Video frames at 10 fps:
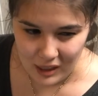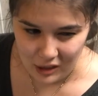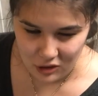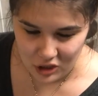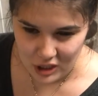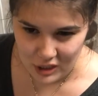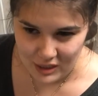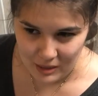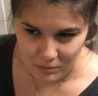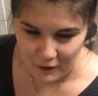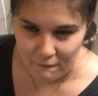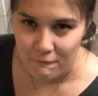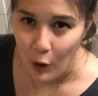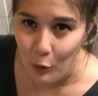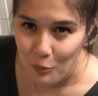like you're just sipping
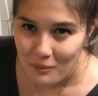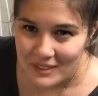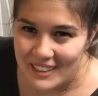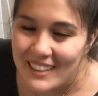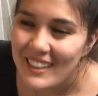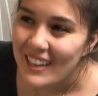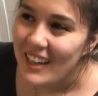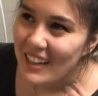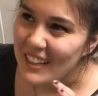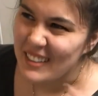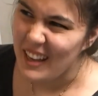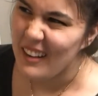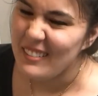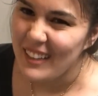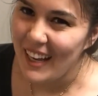foam. Because I
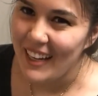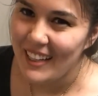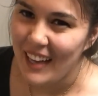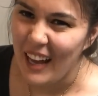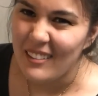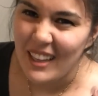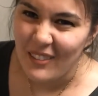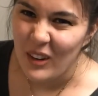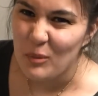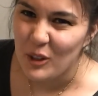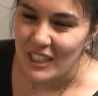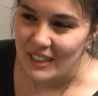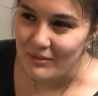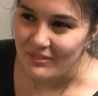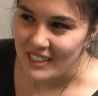don't like whipped
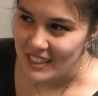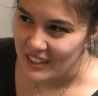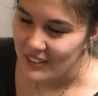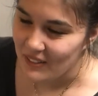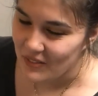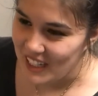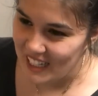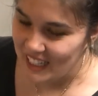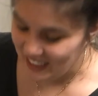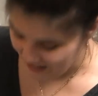cream, so I'm thinking,